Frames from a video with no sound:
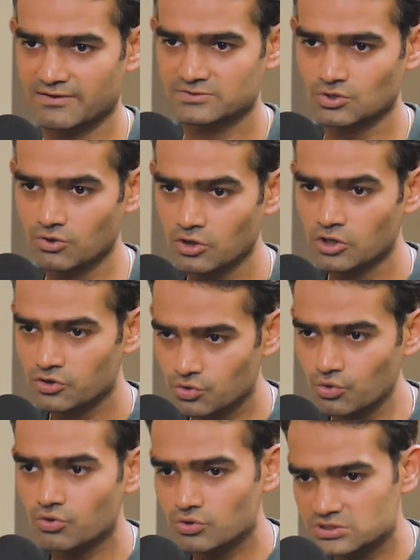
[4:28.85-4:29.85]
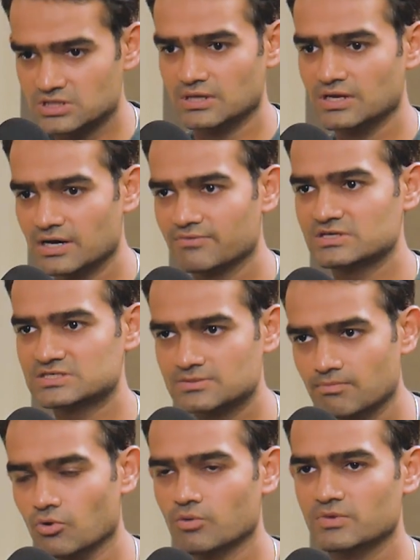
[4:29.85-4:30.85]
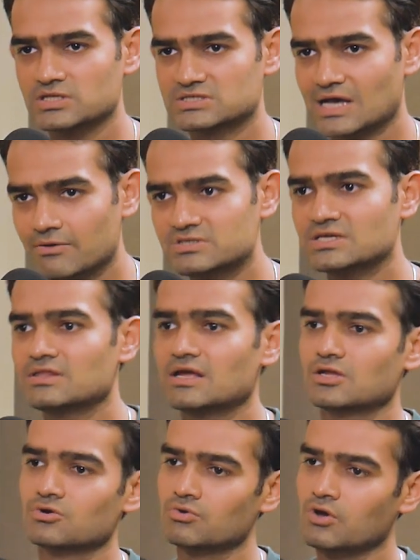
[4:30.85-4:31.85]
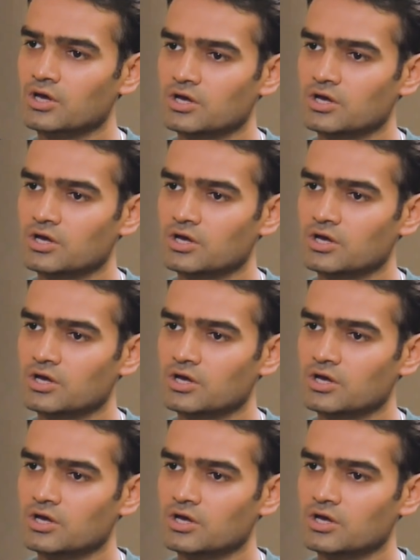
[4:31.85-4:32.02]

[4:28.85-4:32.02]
So through those nervous moments, how is it that you